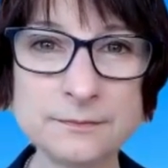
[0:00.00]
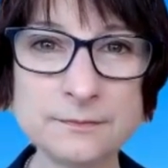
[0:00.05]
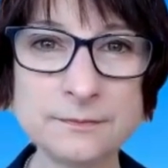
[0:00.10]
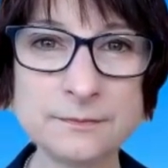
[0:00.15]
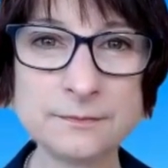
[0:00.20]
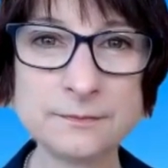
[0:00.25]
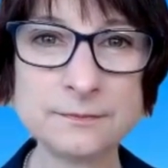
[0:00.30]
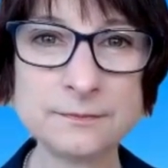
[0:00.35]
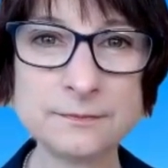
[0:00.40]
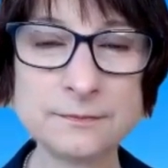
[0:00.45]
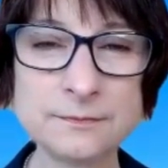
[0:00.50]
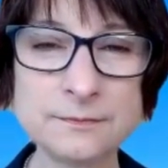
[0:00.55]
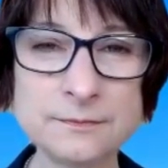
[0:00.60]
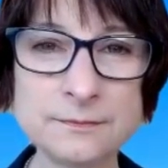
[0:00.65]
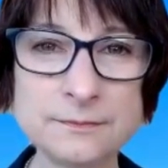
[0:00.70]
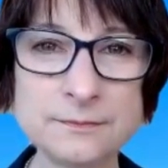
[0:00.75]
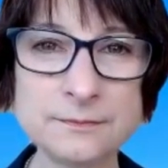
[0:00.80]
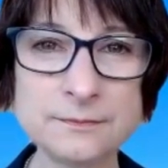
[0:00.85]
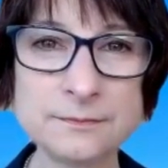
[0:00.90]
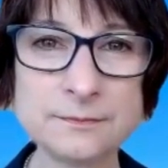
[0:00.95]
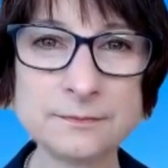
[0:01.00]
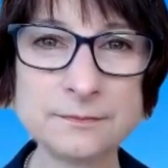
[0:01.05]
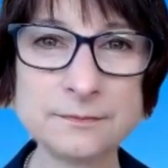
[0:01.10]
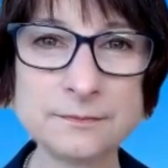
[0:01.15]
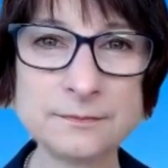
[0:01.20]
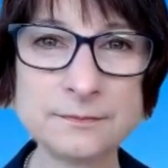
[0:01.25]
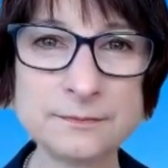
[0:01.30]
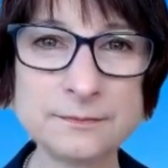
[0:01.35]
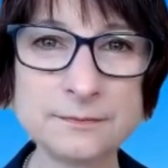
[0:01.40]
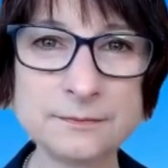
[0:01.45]

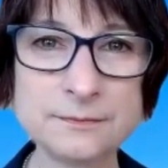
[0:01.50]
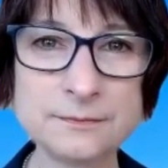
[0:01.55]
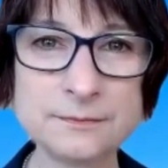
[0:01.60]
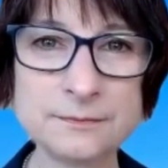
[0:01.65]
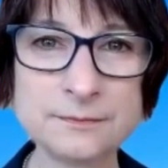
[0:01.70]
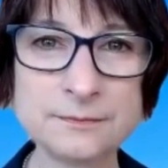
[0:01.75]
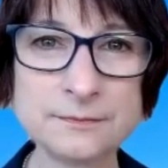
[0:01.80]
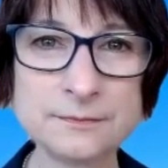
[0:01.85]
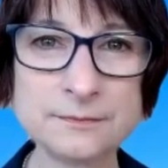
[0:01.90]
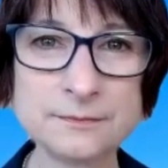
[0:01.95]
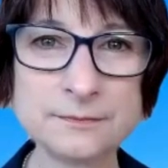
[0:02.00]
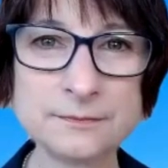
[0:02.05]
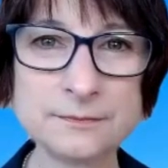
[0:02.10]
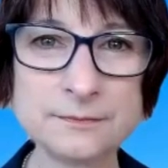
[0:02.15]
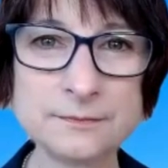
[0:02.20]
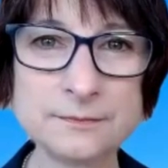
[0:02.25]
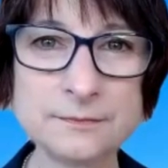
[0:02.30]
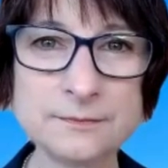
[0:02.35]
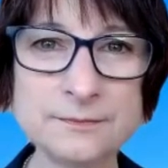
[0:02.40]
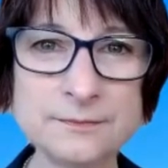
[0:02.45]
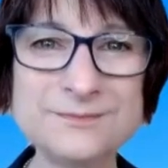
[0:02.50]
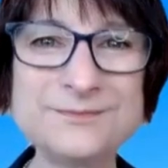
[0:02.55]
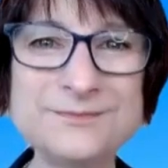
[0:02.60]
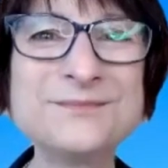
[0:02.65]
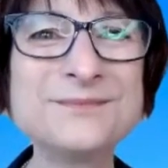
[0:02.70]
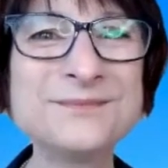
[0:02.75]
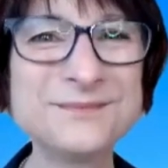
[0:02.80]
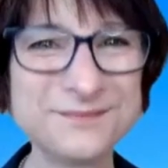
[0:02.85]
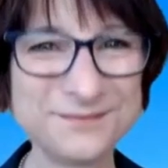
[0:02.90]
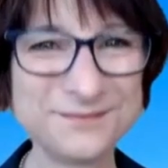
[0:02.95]

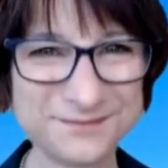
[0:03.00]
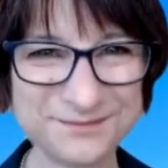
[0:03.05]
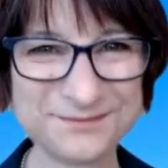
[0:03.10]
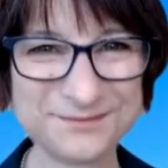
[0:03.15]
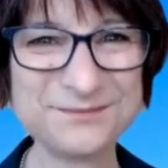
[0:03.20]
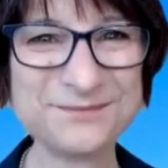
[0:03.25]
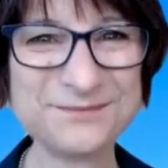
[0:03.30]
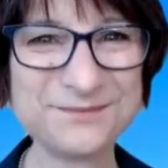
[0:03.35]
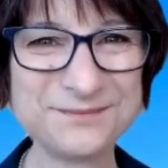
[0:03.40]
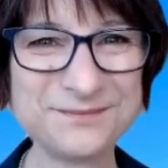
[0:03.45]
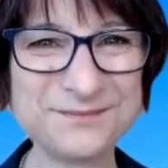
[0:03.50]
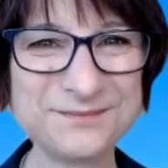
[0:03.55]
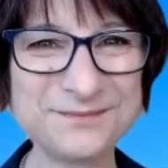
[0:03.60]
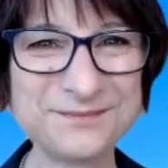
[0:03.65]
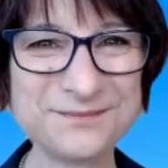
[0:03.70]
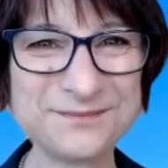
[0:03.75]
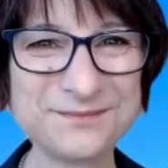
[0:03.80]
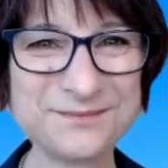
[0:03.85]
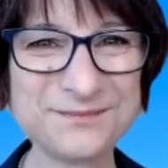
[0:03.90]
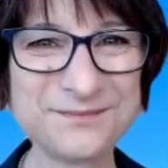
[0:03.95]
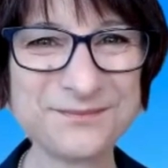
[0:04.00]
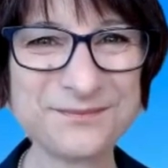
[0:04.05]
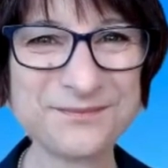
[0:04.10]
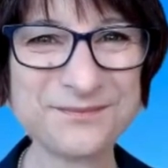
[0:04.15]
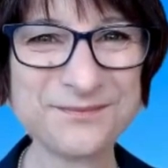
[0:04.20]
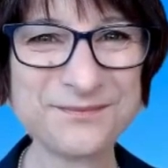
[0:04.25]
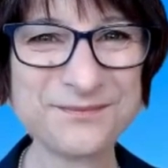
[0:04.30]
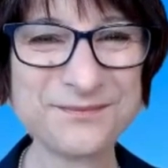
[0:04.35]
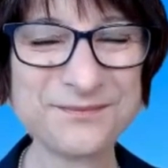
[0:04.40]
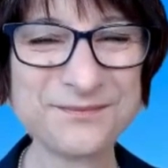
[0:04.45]

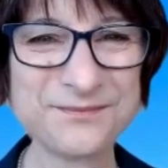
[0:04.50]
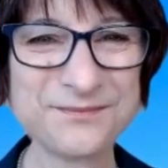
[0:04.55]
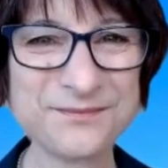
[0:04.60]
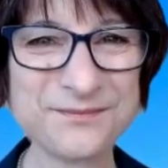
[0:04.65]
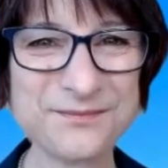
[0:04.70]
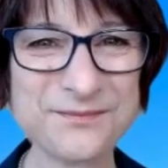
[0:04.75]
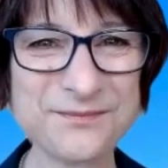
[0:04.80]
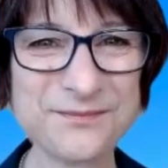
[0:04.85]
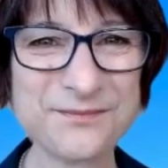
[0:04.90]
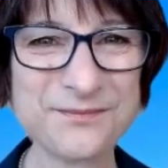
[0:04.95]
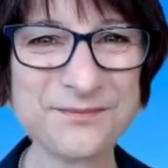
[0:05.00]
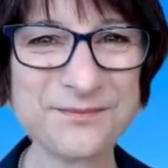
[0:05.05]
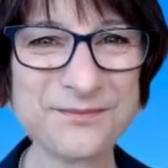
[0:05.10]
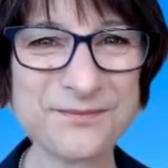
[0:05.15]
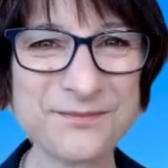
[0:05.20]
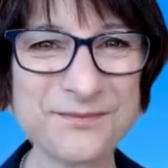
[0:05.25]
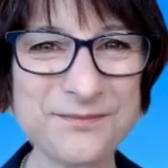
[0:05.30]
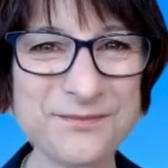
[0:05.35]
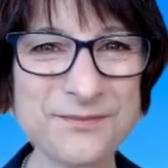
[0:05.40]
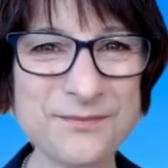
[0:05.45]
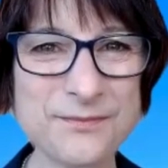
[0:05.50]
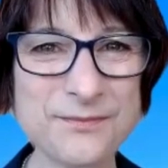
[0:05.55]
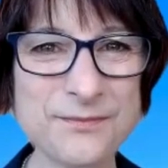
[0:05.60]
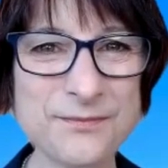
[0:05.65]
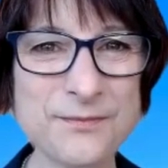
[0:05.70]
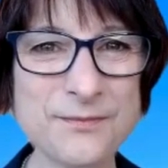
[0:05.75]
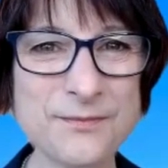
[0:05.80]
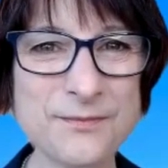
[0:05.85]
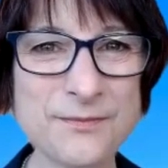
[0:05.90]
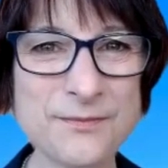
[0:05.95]

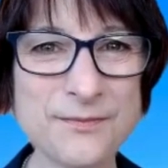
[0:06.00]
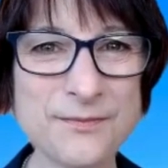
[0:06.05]
(silent)